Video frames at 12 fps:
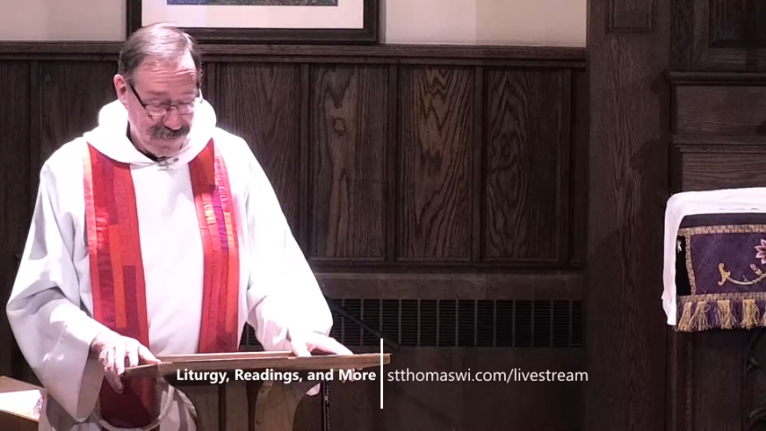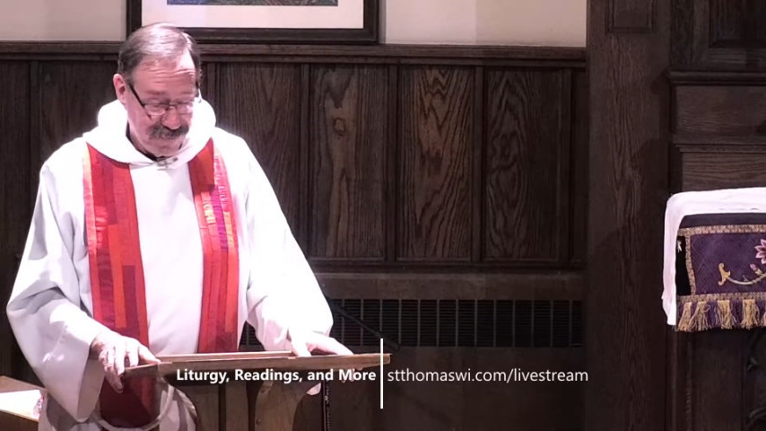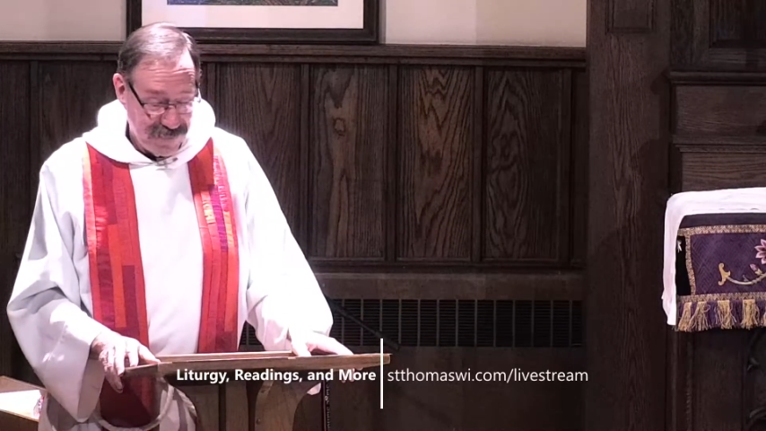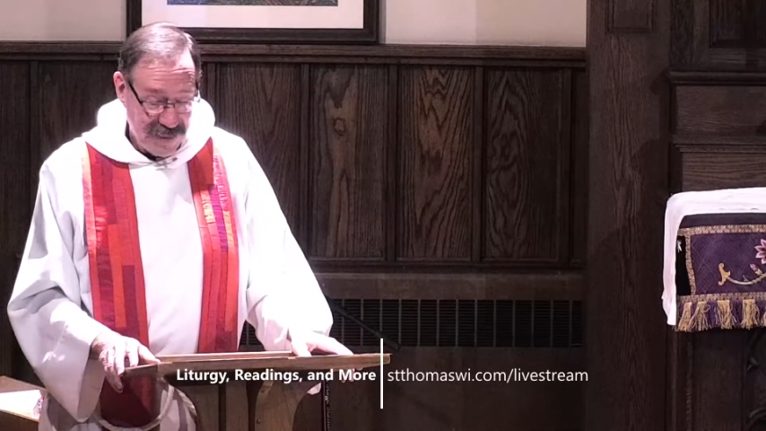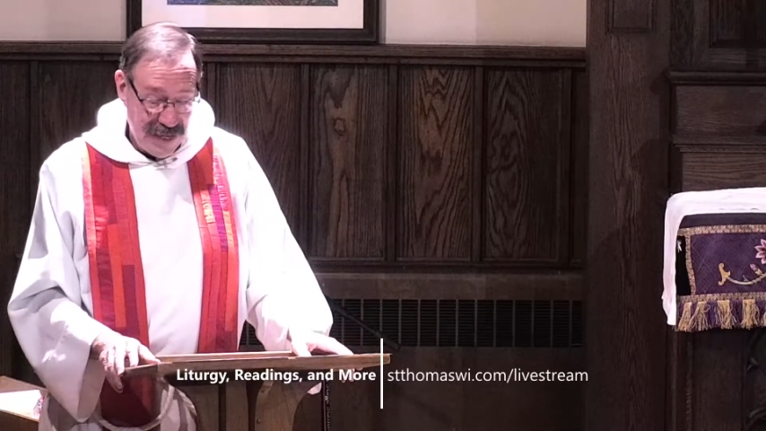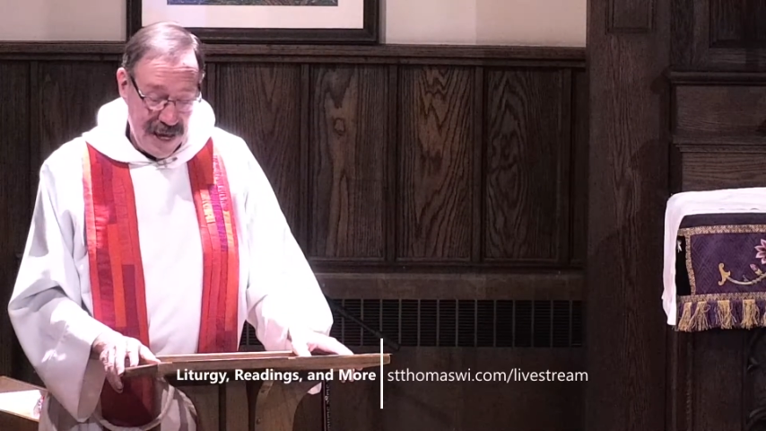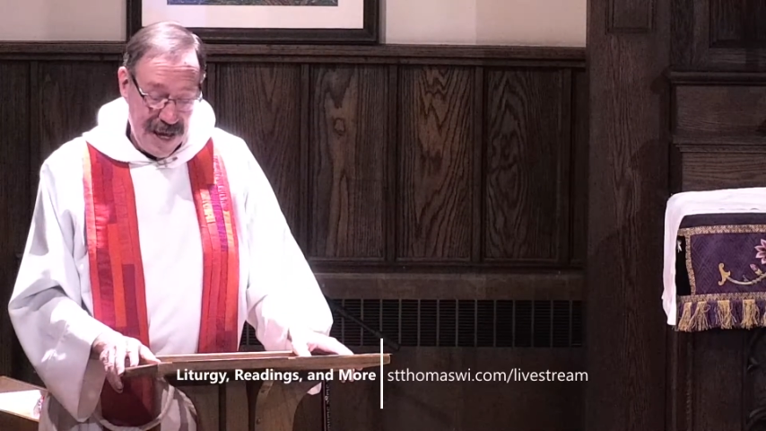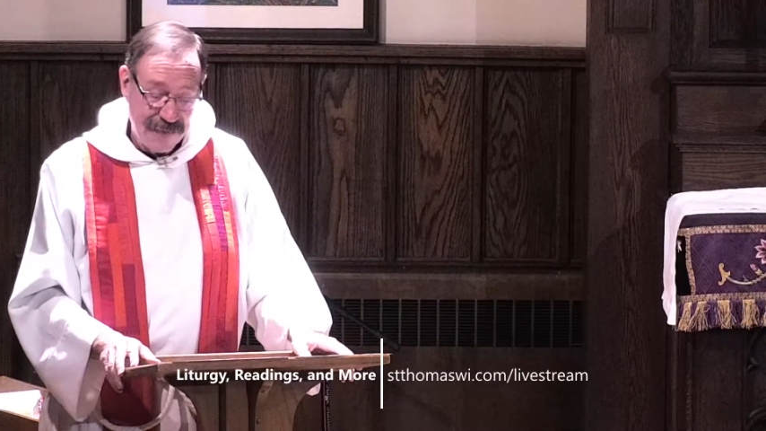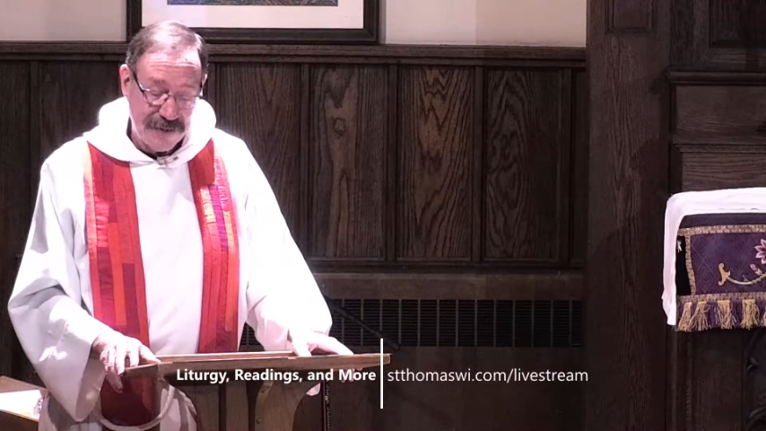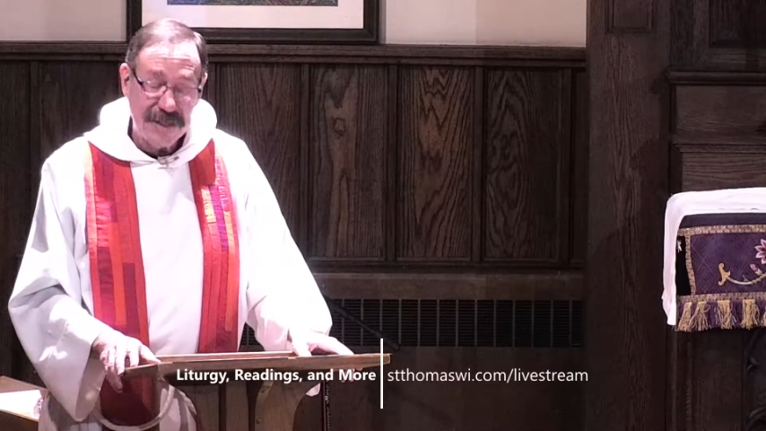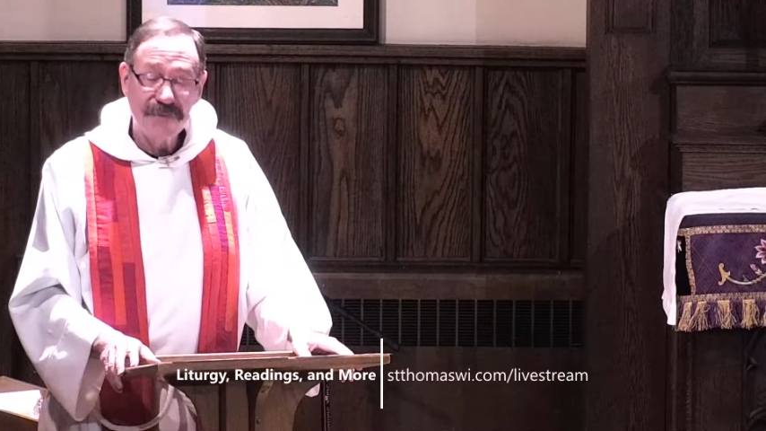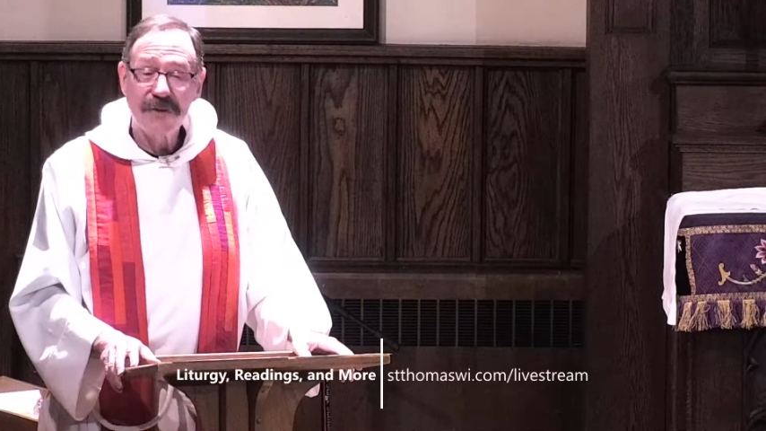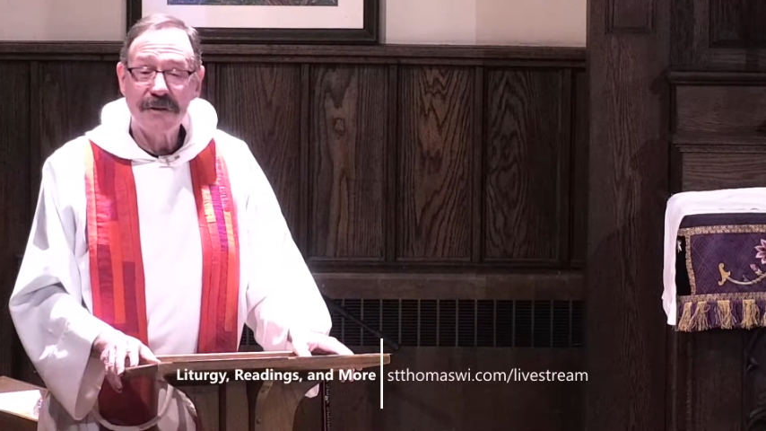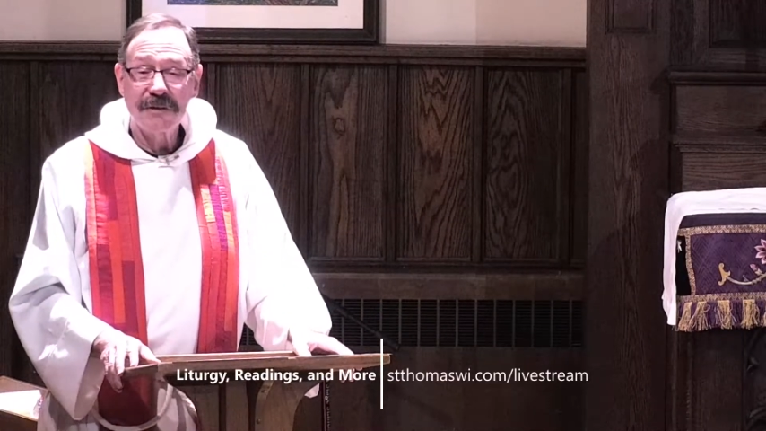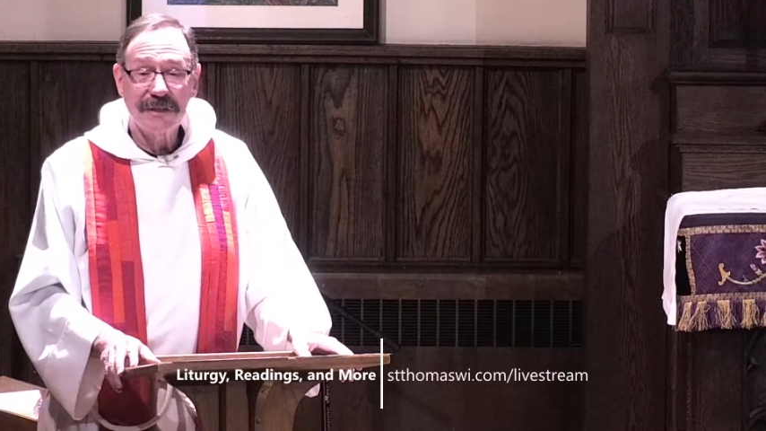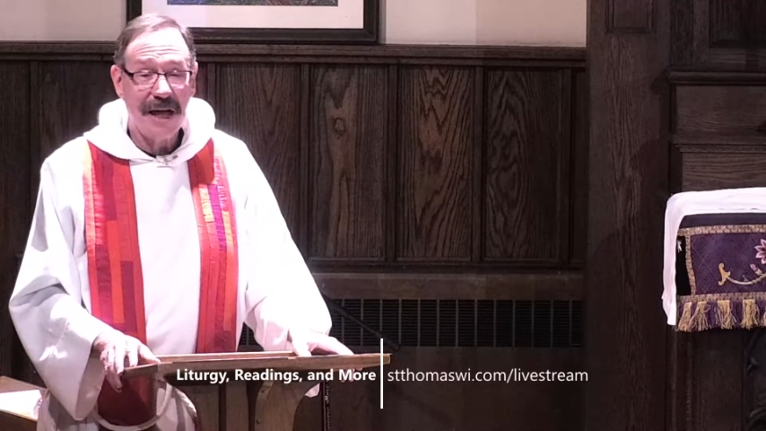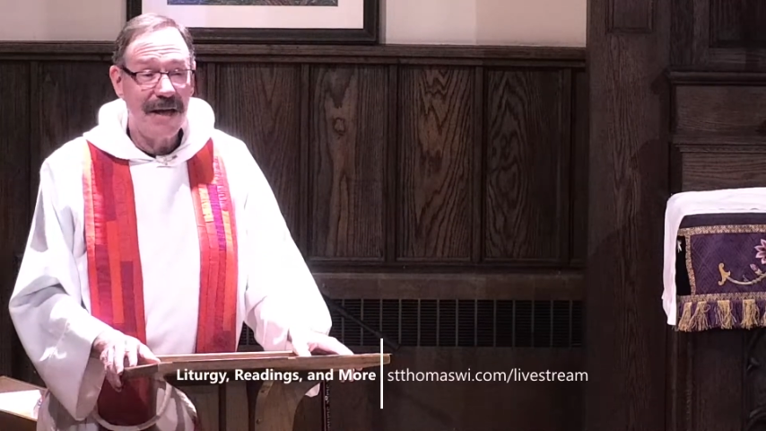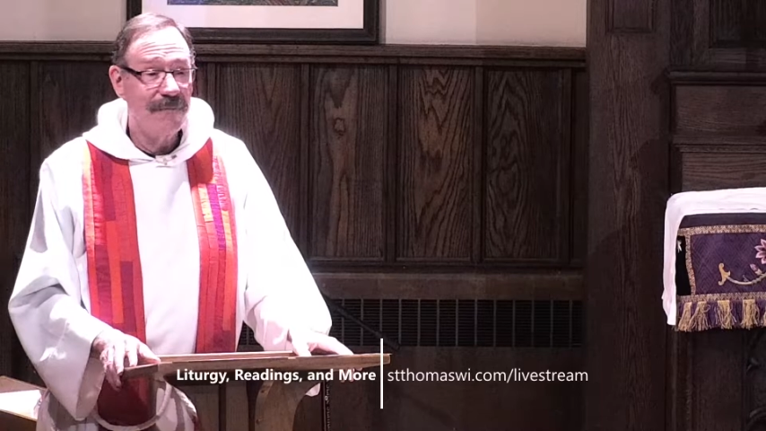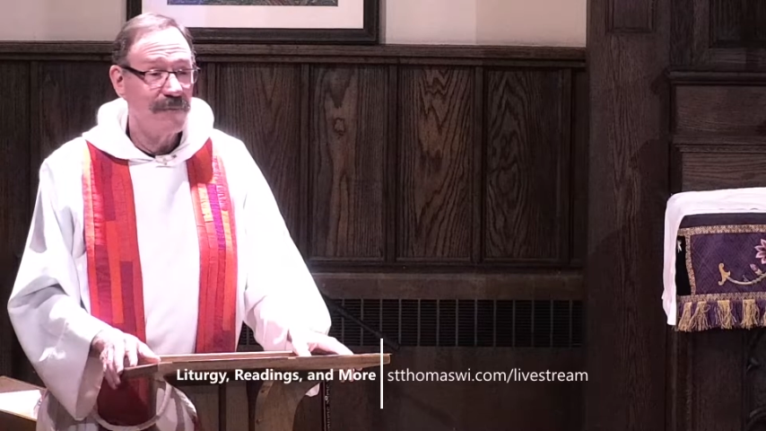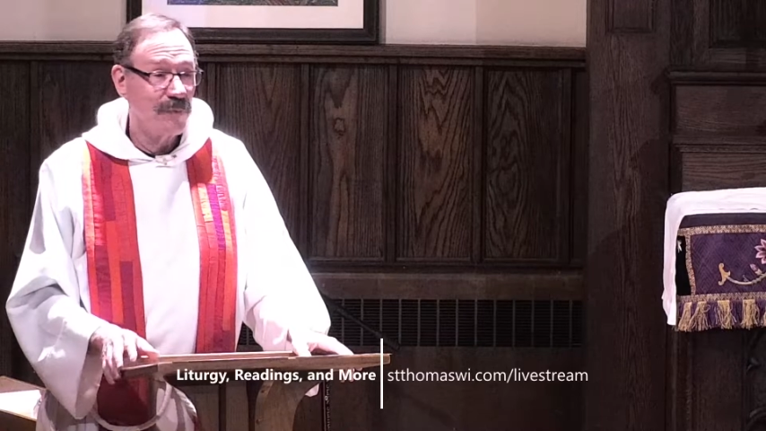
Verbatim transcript: today have a difficult time